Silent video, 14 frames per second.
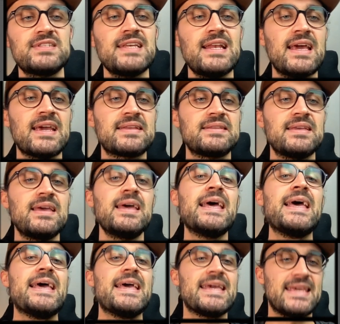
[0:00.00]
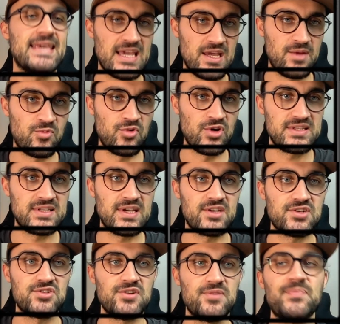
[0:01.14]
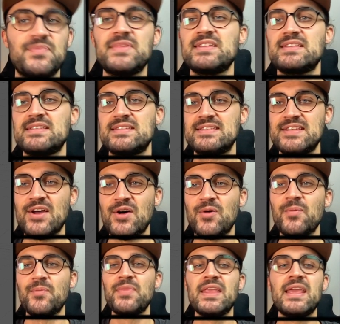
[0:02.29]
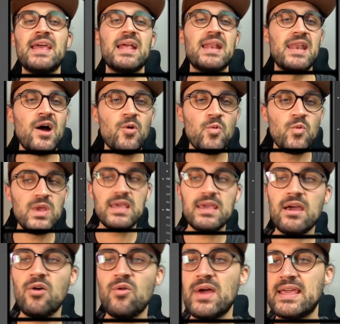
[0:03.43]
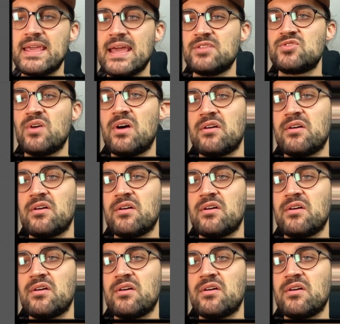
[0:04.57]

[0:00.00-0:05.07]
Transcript: select the camera texture. So now we go again to